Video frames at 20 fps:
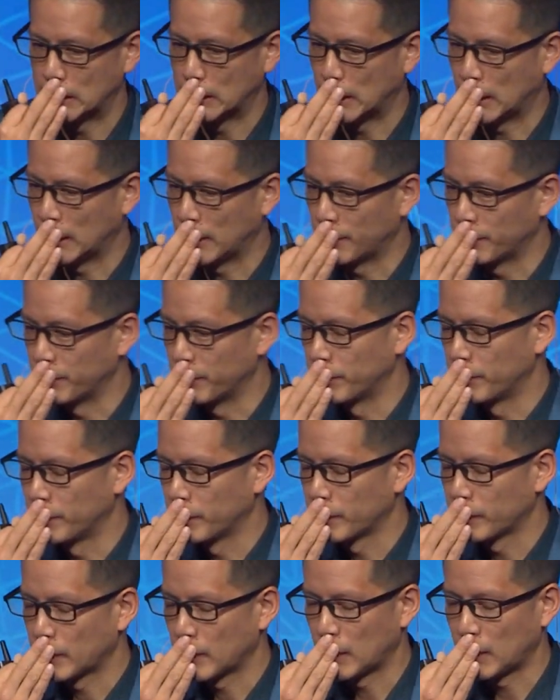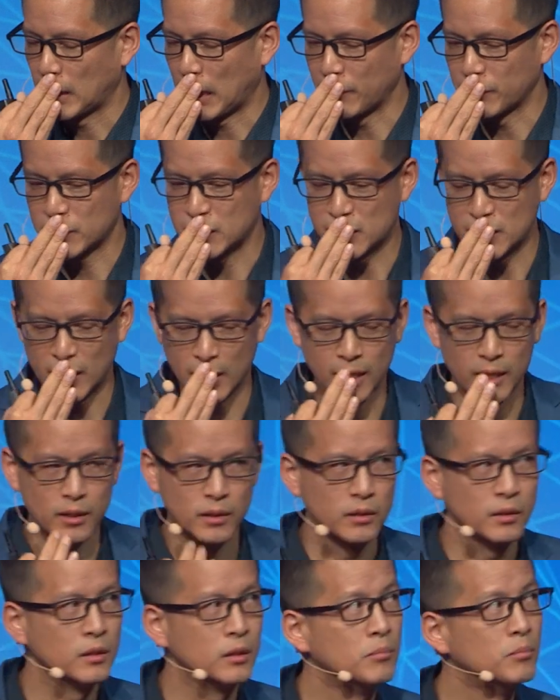Um, I would
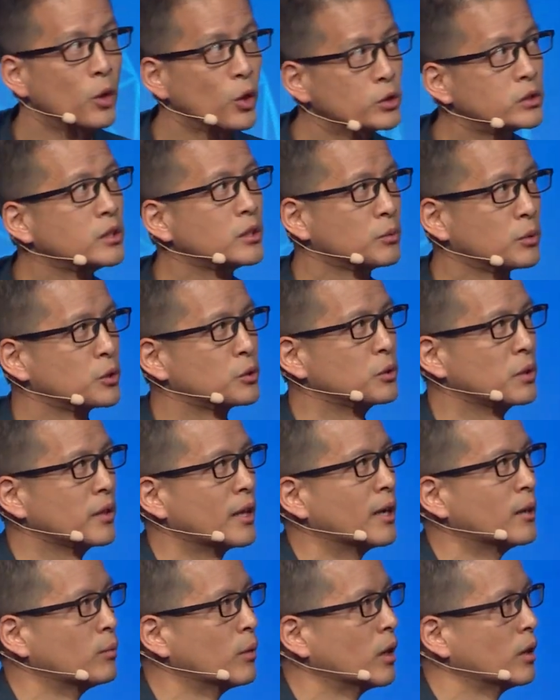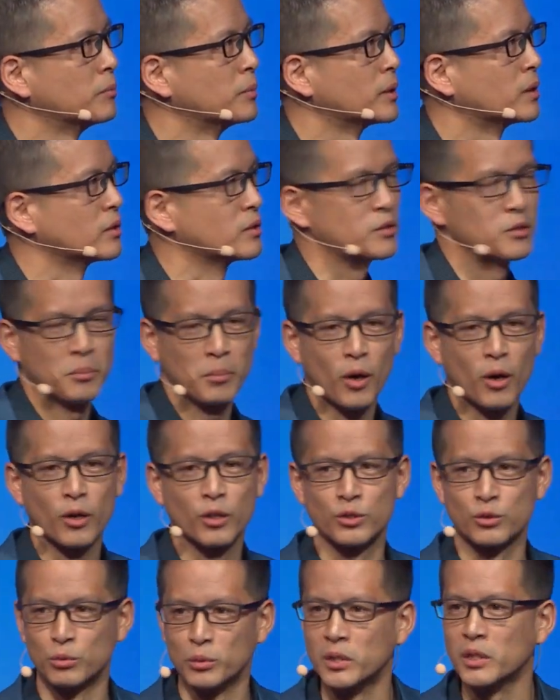say mostly we're doing that well because the bar
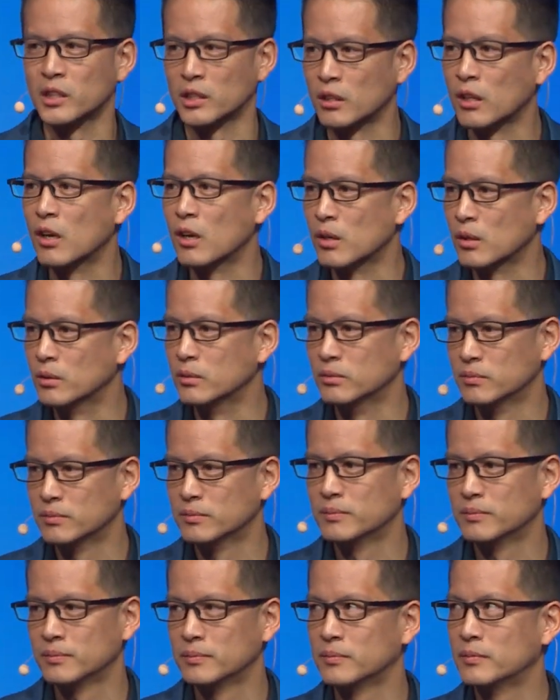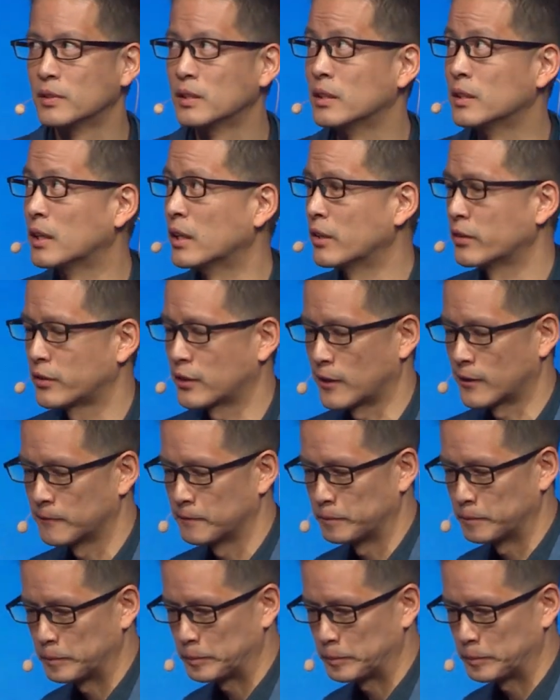is really low in healthcare.